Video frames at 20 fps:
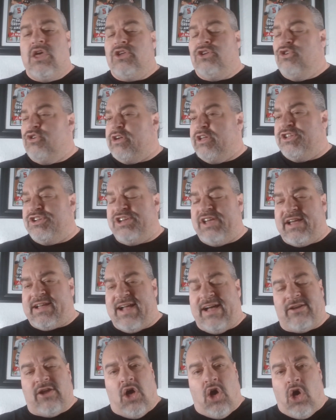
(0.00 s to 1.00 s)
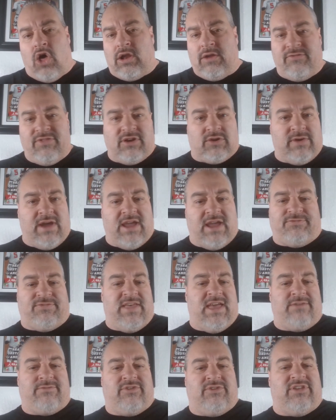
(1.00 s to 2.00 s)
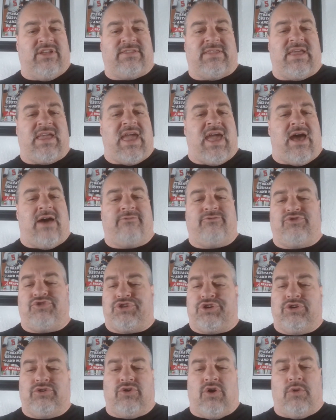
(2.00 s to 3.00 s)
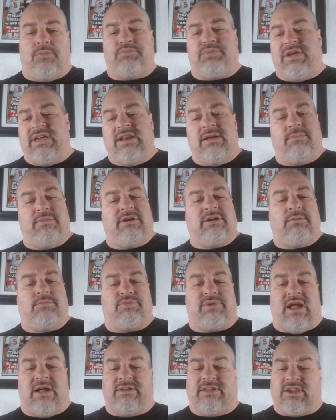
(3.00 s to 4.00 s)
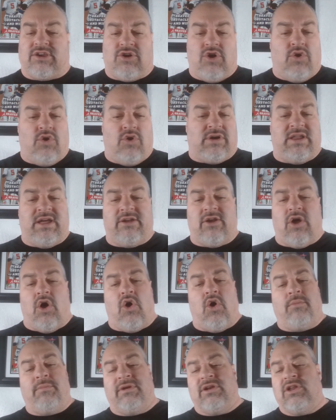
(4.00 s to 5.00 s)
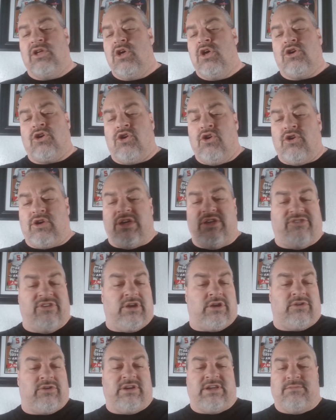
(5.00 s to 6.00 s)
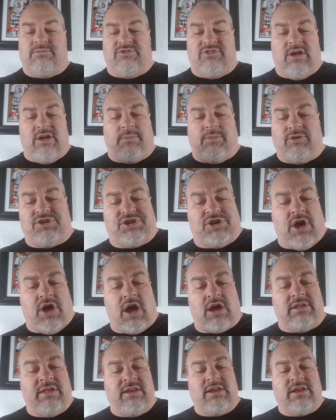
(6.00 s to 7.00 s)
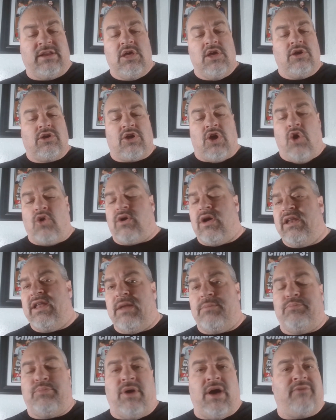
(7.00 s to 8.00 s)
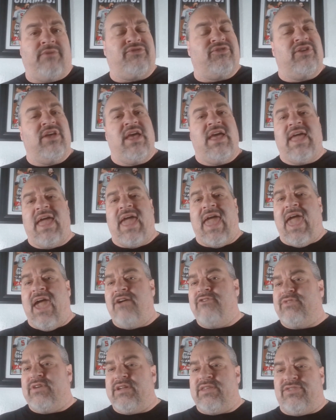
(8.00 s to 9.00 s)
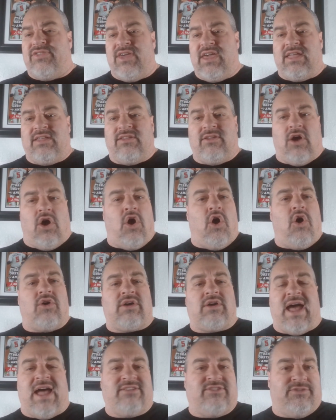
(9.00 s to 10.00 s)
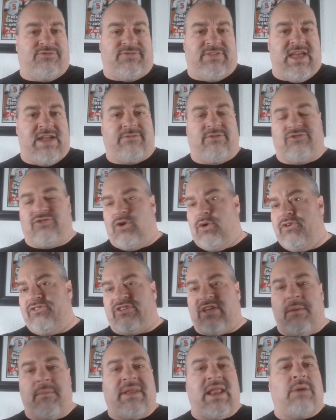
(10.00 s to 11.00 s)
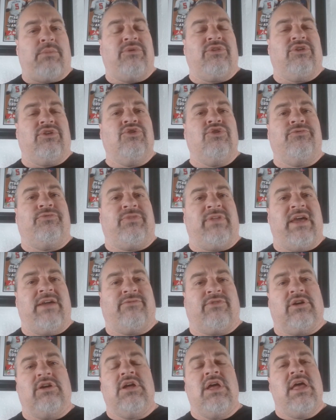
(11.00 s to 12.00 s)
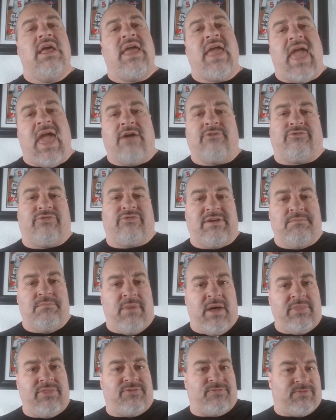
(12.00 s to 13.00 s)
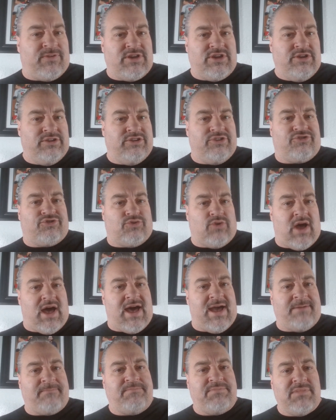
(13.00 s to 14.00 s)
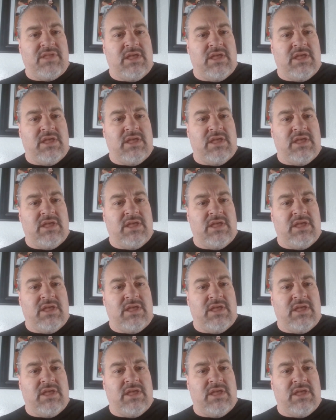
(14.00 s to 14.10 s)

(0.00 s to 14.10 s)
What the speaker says: You can check out all of the great flavors that they have. Churro, peanut butter brownie, coconut almond, cookies and cream, double chocolate, coconut puffs, everything, all kinds of flavors are always coming out with a new flavor every month for you to try.